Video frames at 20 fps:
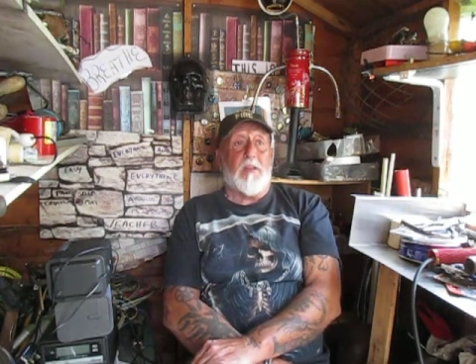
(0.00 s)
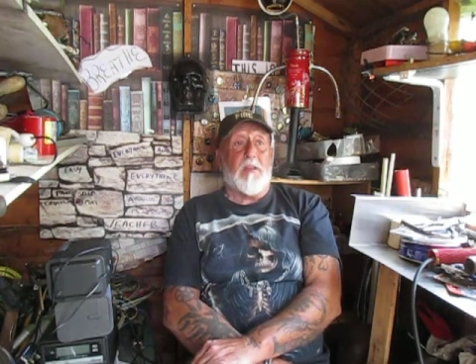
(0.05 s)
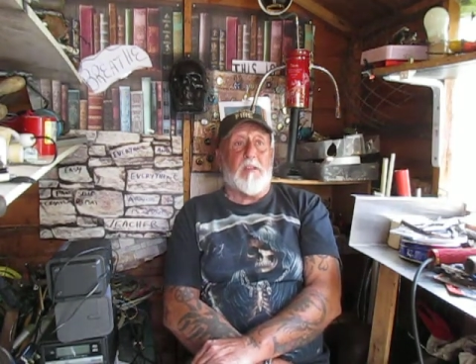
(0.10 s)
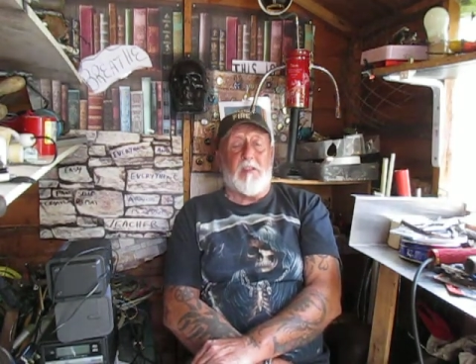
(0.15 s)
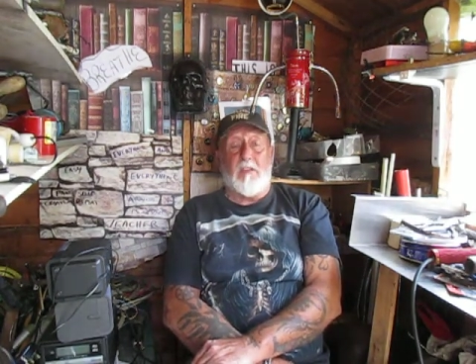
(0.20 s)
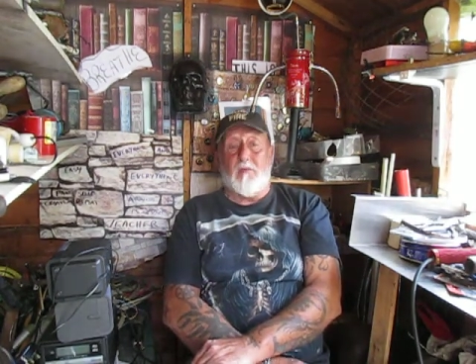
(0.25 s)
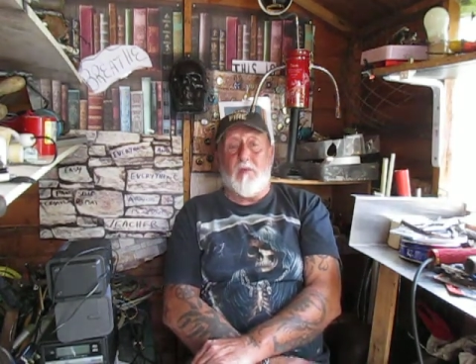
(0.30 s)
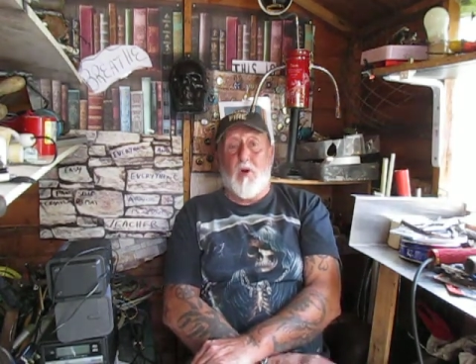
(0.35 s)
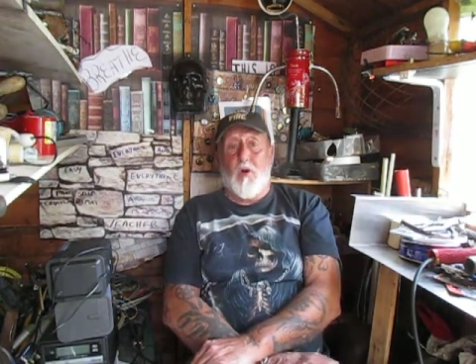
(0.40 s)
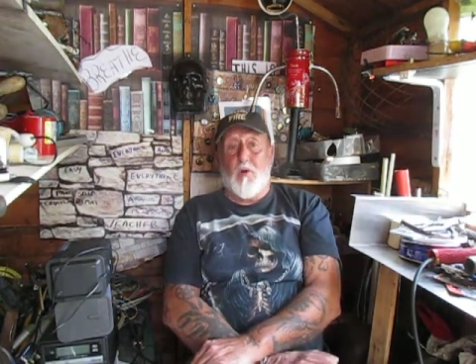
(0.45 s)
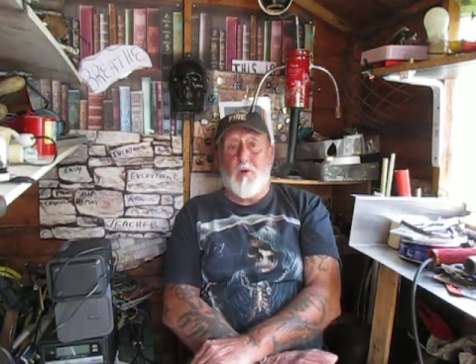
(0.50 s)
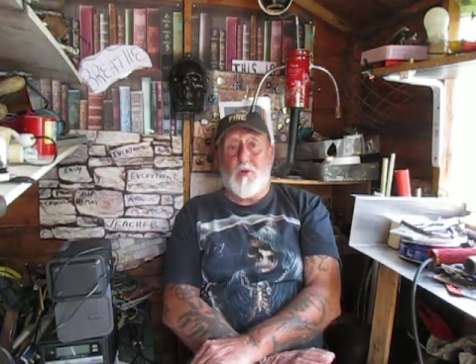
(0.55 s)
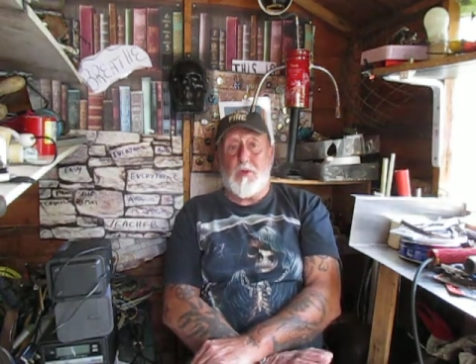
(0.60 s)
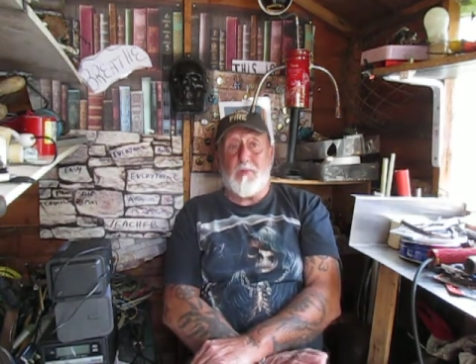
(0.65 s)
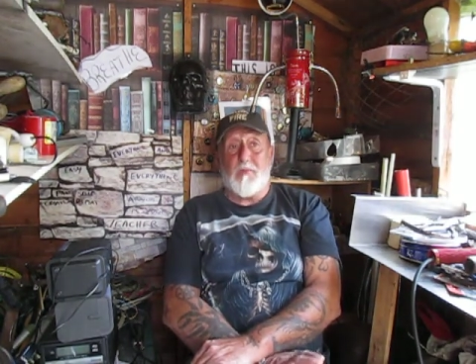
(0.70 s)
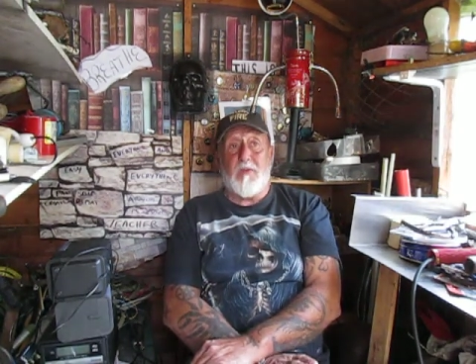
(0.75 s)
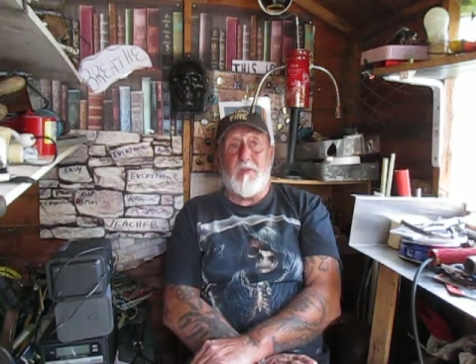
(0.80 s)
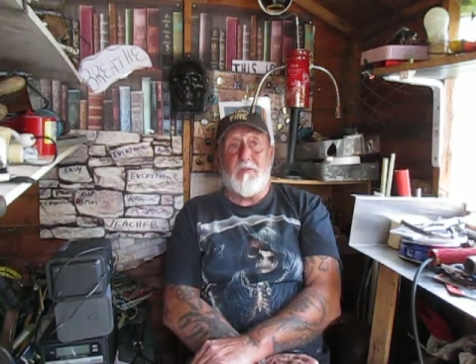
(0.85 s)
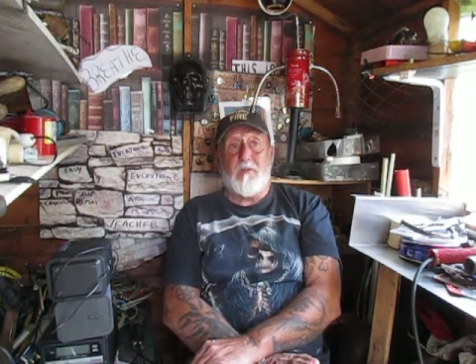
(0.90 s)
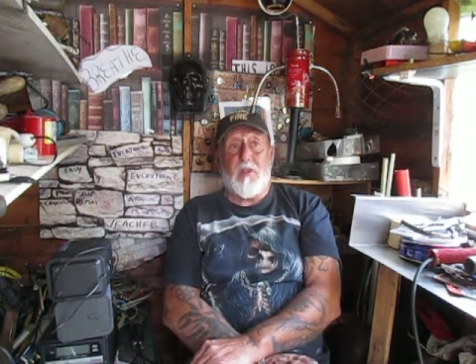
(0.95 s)
They've always
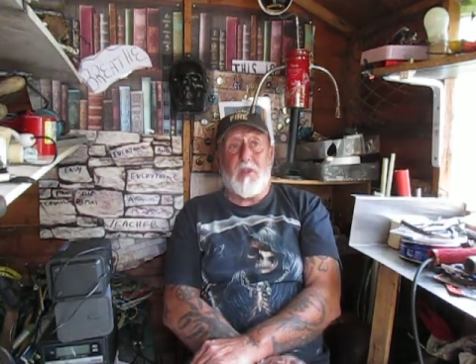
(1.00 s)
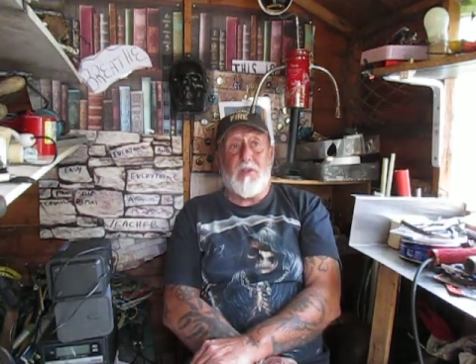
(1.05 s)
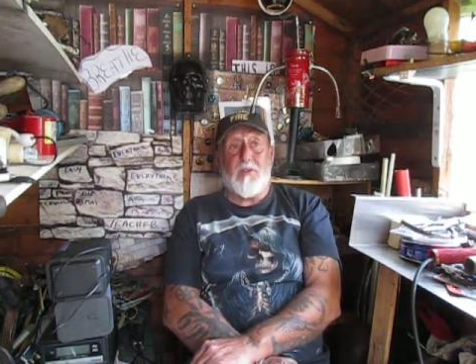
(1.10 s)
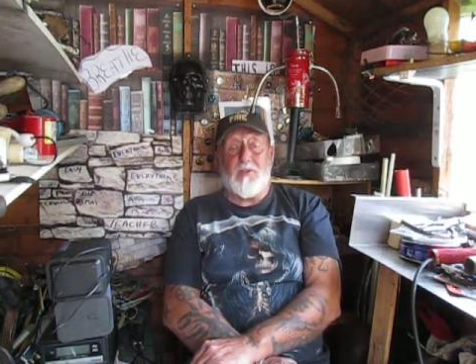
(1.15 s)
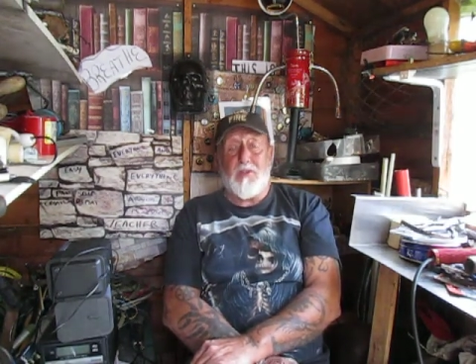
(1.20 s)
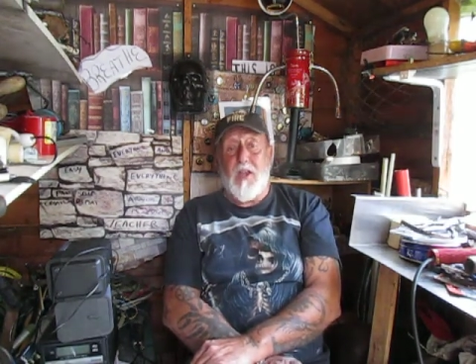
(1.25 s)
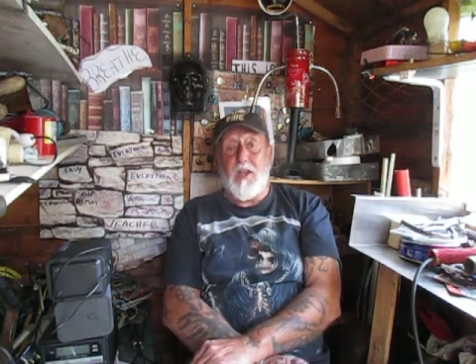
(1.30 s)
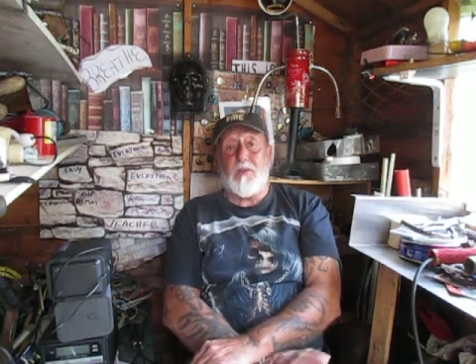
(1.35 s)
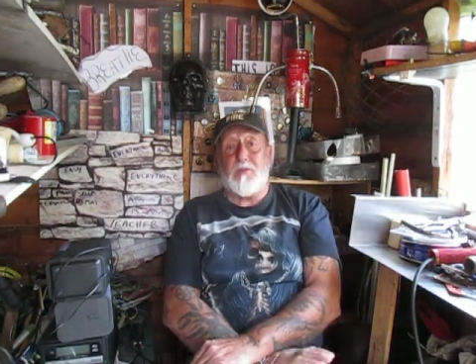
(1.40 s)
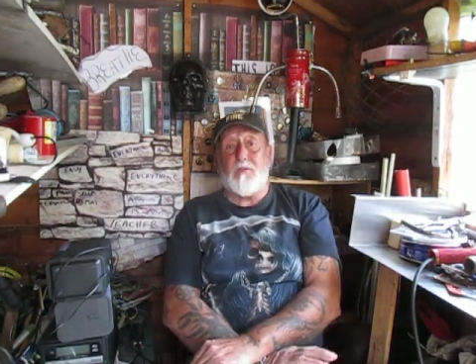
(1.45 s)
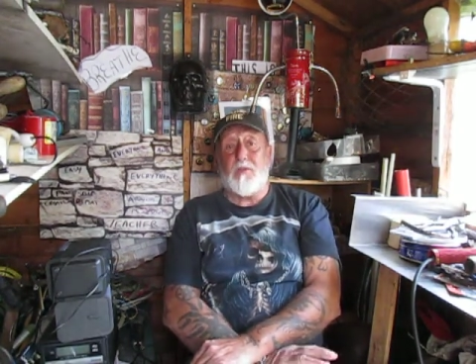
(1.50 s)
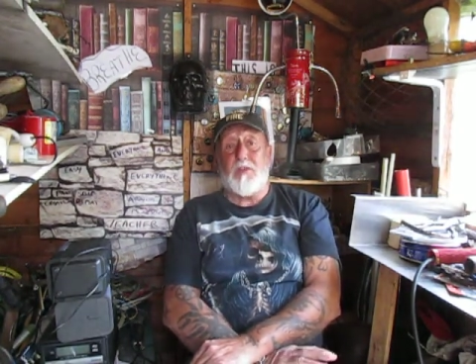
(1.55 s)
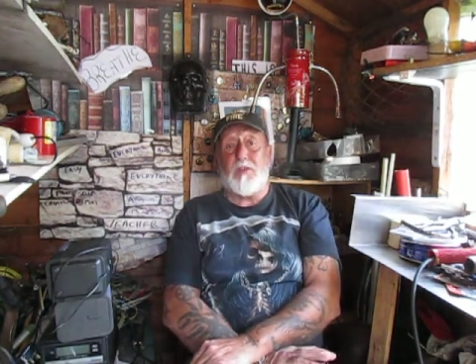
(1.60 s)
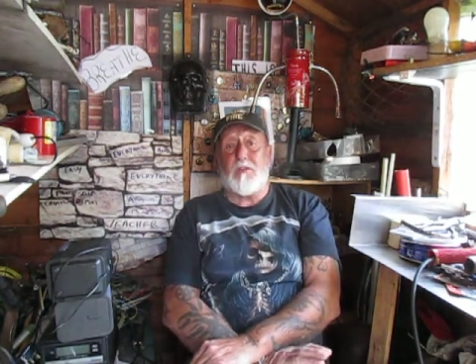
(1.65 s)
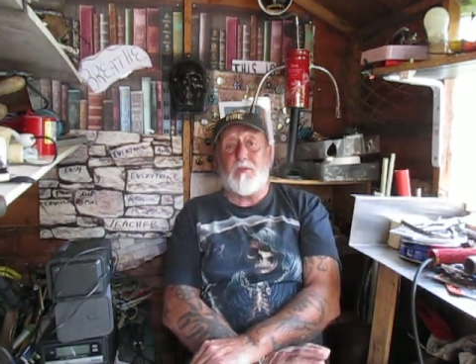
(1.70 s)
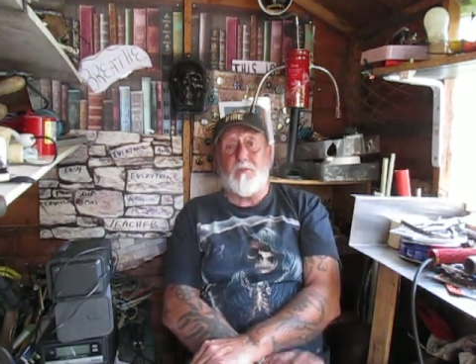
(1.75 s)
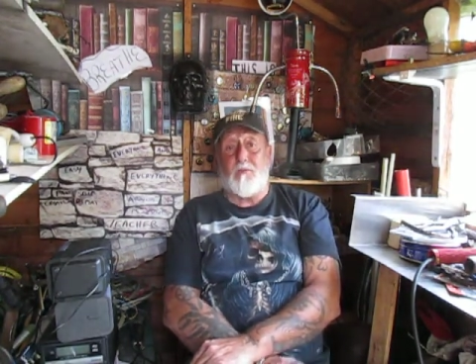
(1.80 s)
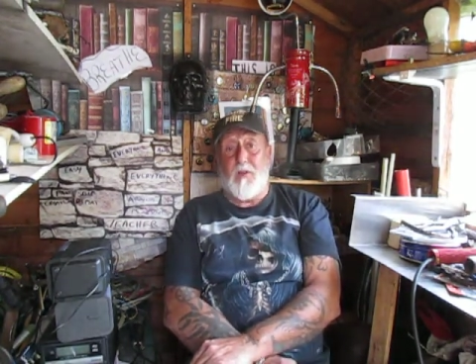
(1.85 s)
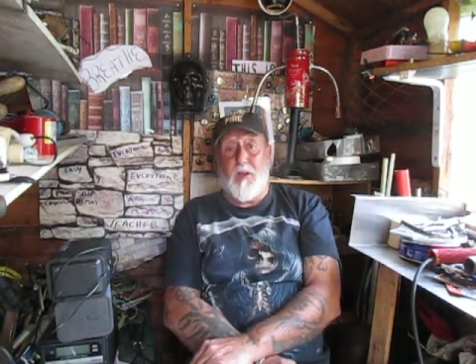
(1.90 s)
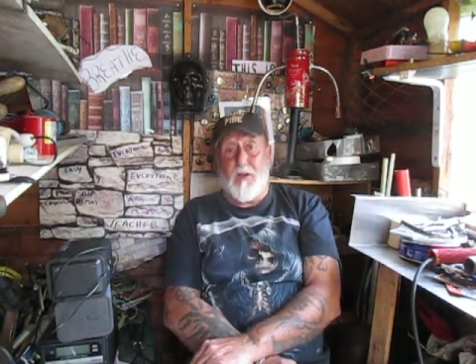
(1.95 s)
been very genuine
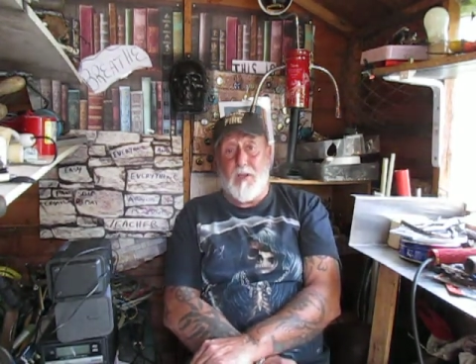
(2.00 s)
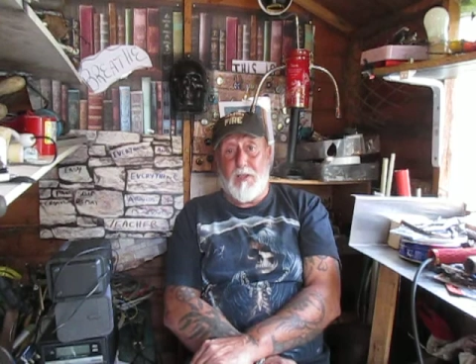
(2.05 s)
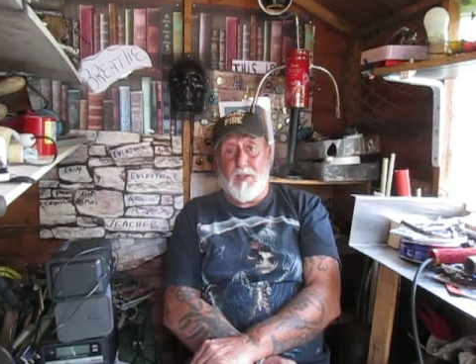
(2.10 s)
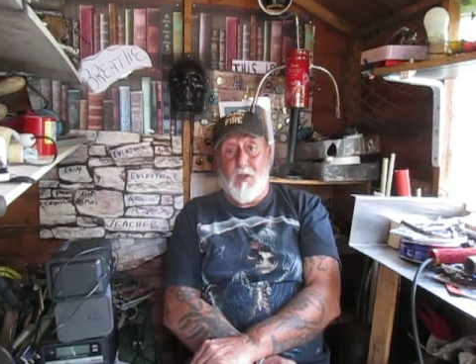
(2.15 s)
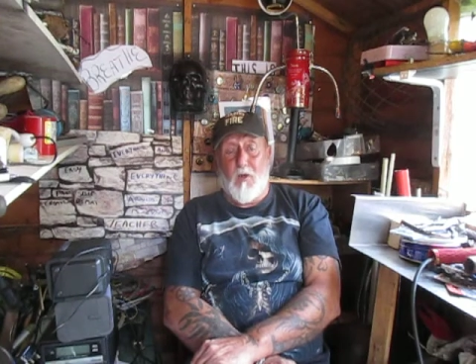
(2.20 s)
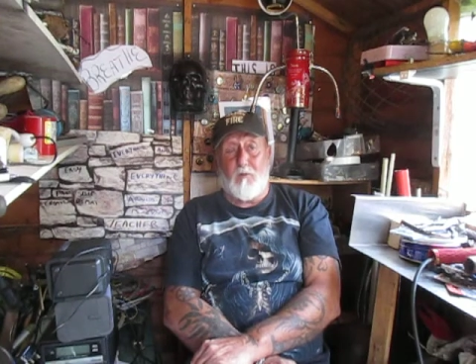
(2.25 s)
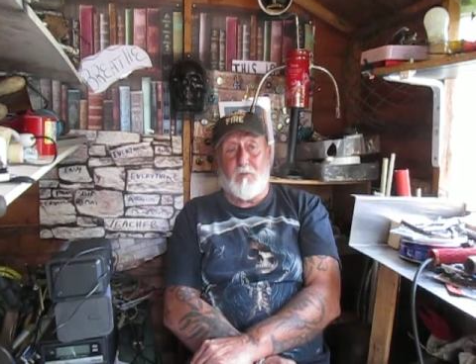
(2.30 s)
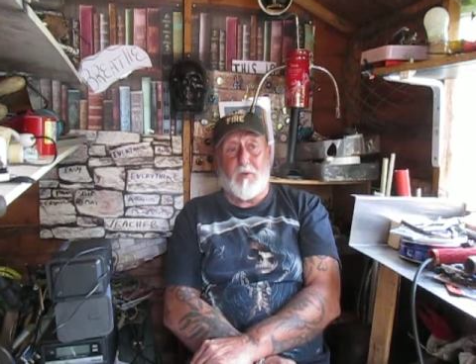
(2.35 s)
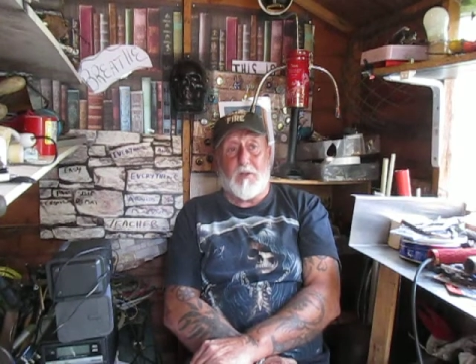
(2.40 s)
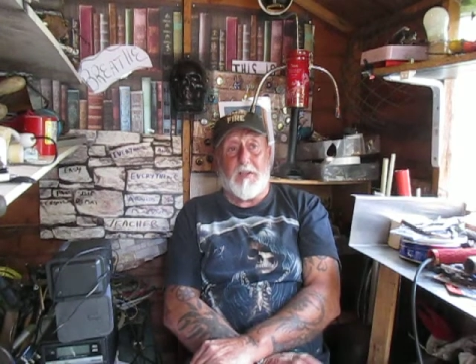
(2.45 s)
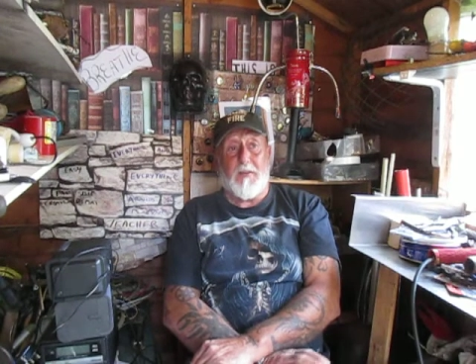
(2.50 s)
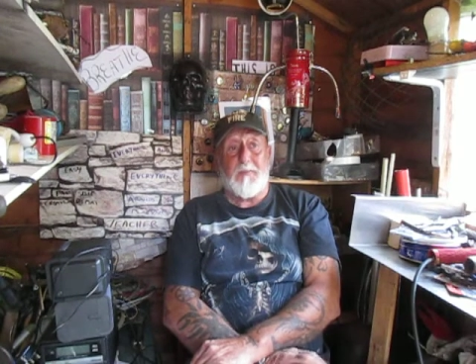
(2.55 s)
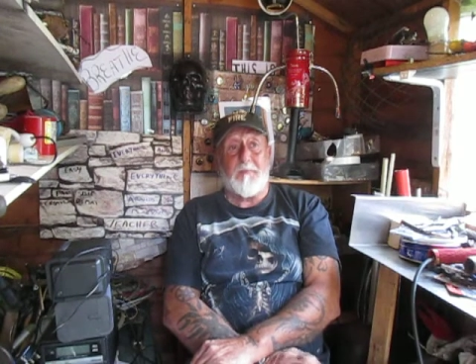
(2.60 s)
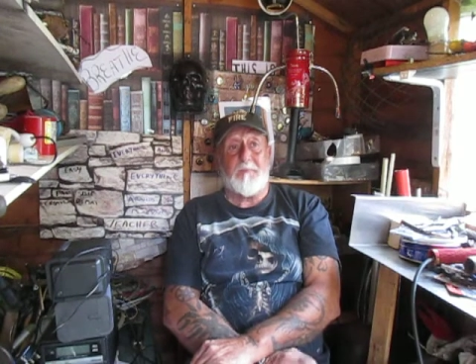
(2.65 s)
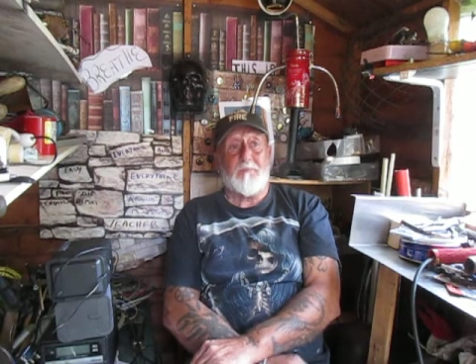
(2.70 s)
and very lovely,